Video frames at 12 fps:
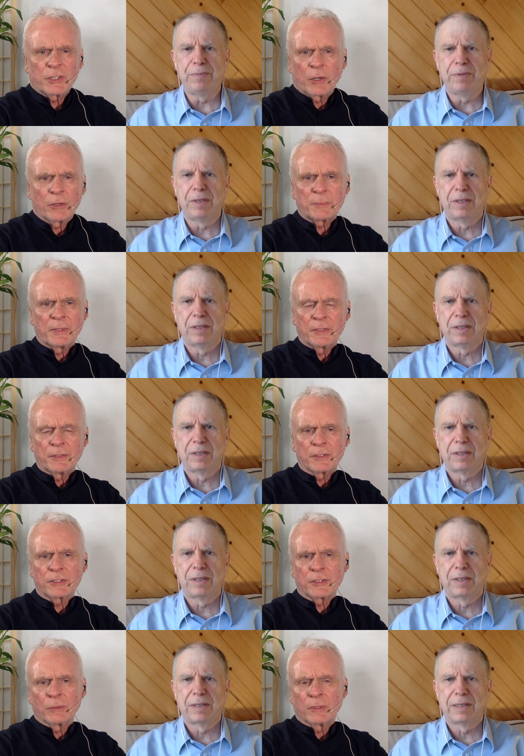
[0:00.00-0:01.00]
Speaker 1: we, has always been
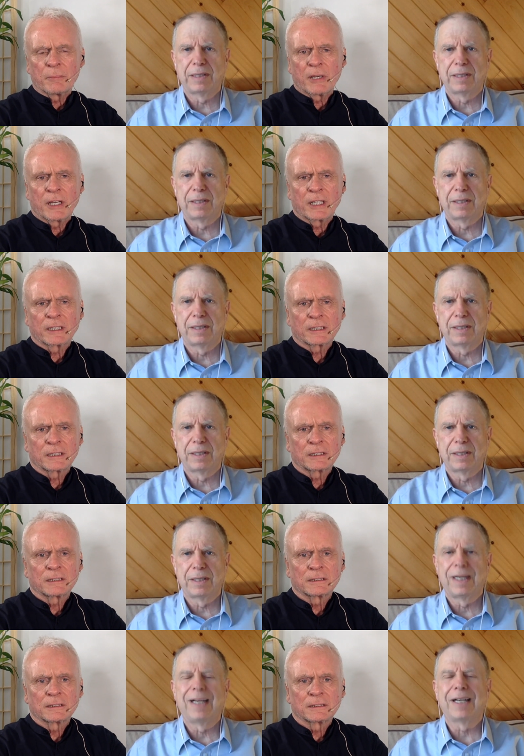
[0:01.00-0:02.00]
there's no way back.
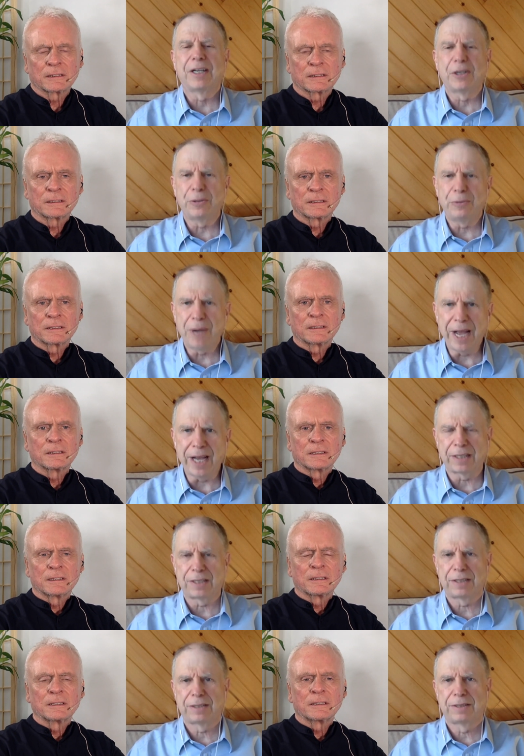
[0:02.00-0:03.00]

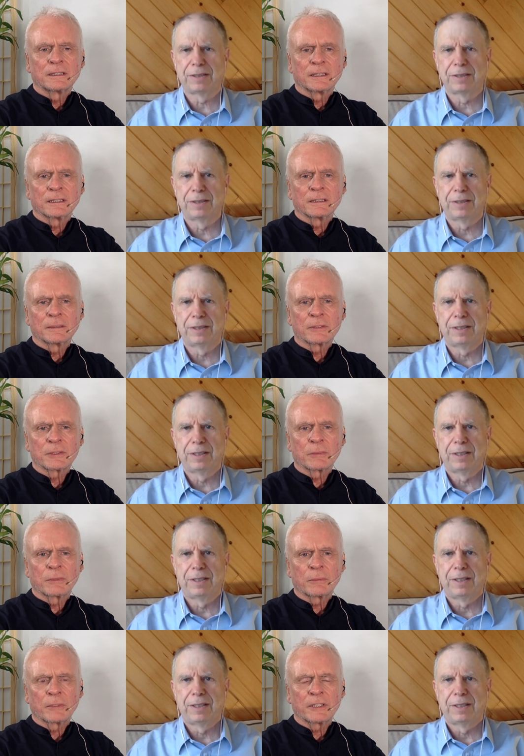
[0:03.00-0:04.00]
Speaker 2: Correct.
Speaker 1: Yeah, it was a
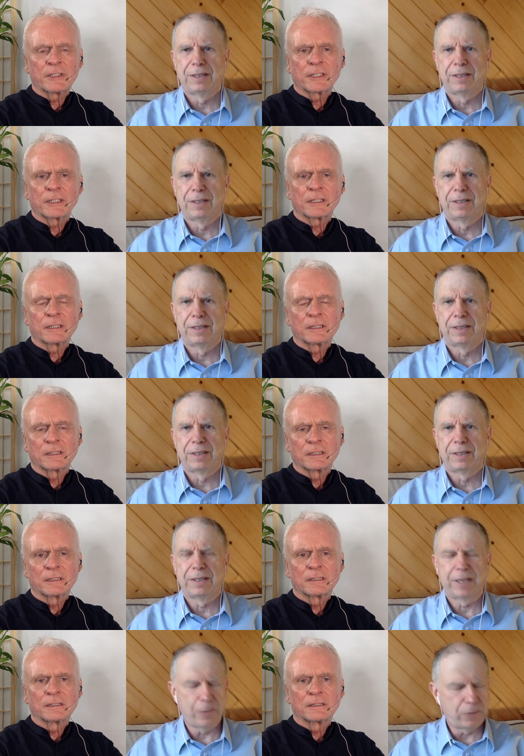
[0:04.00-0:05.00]
one way ticket.
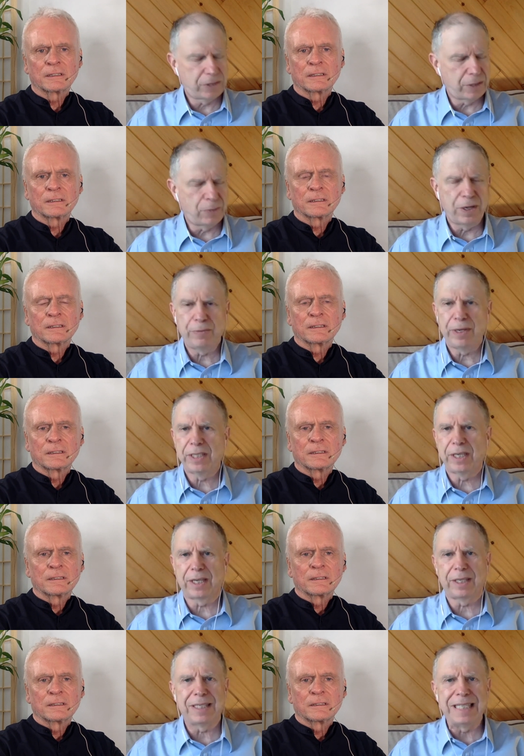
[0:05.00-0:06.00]
Speaker 2: It was a one way
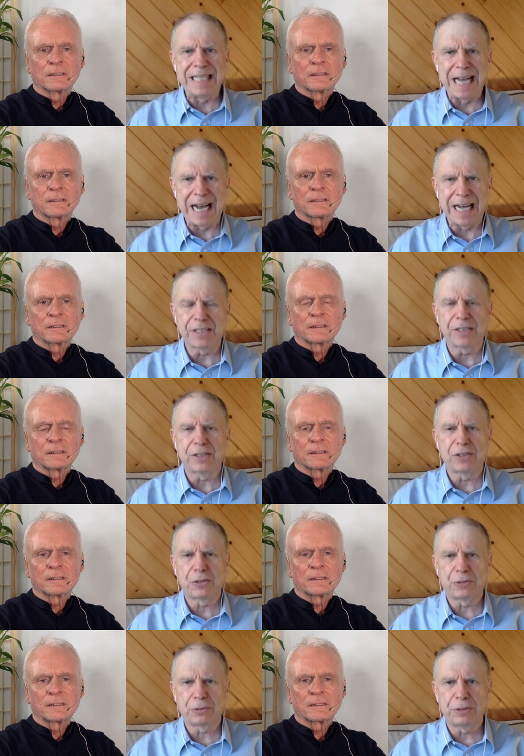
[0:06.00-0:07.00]
ticket. Not
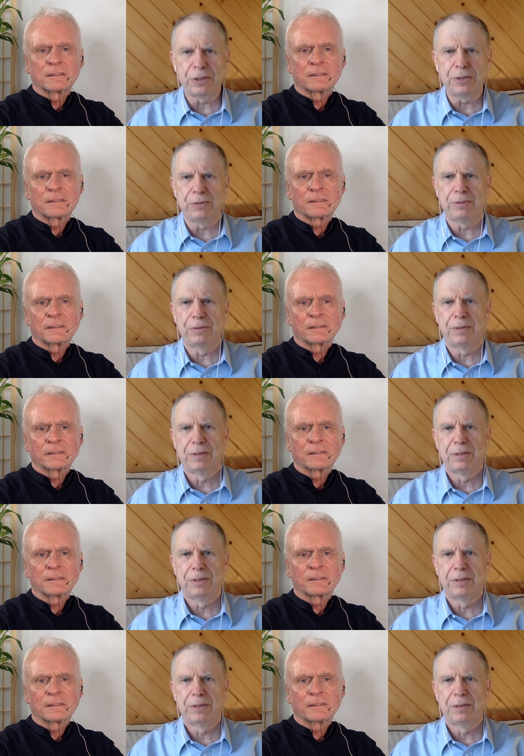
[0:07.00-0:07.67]
true.